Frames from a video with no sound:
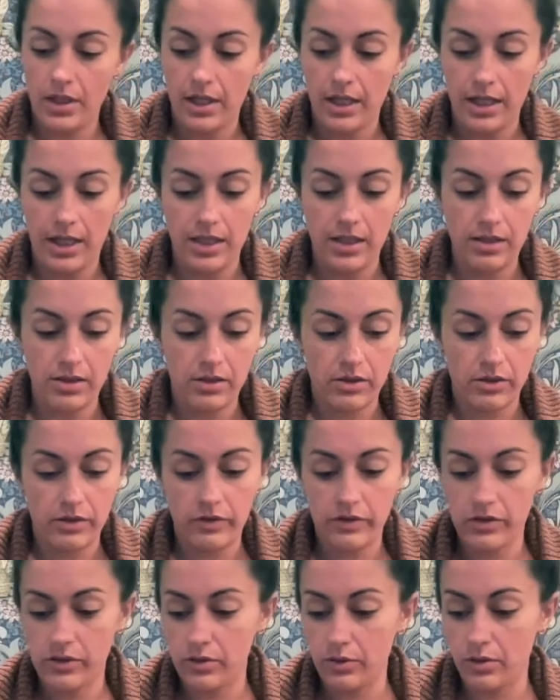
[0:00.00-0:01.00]
Eight of
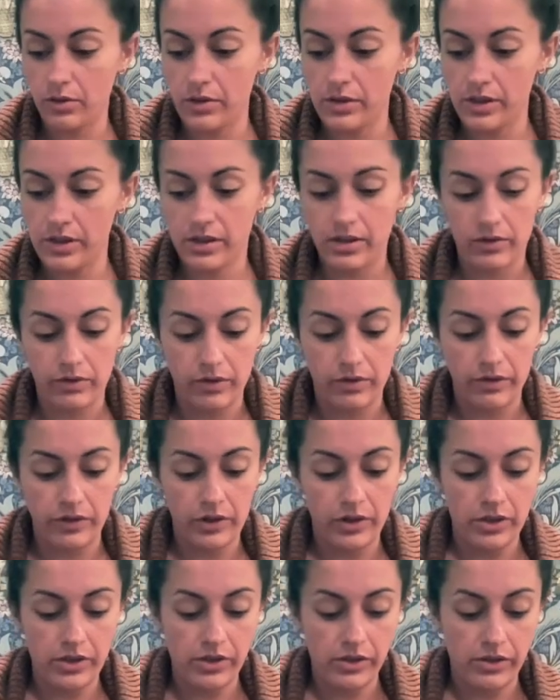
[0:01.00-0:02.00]
Swords is in
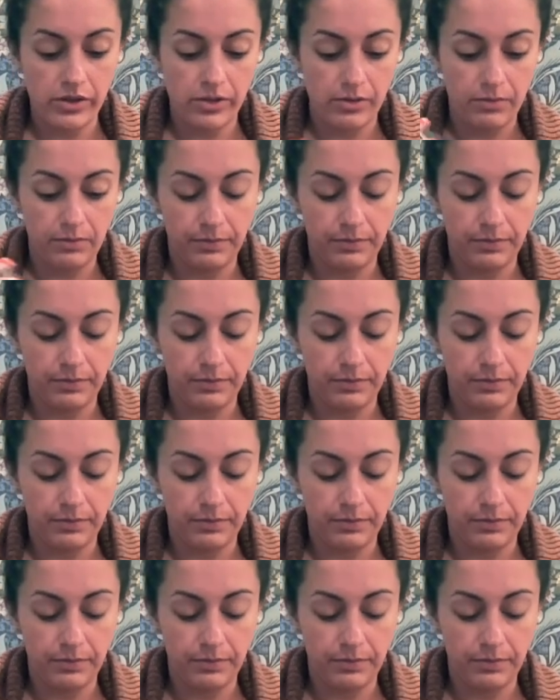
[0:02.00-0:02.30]
reverse.